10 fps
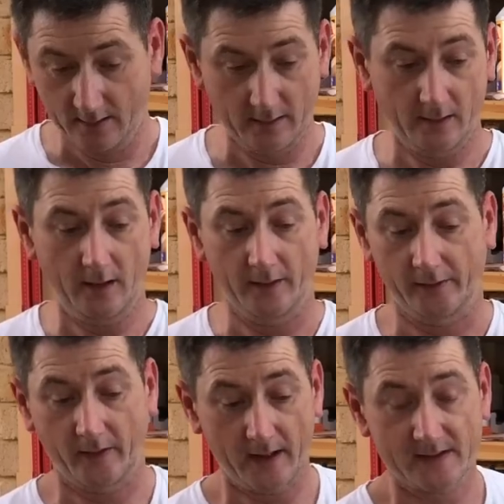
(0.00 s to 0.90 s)
Alright,
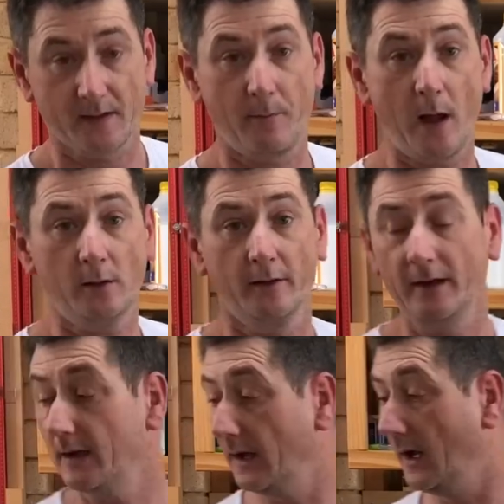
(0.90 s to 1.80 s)
so that's the bulk of
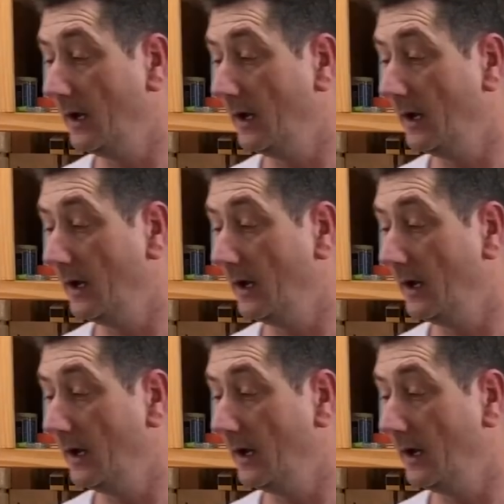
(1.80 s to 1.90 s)
it.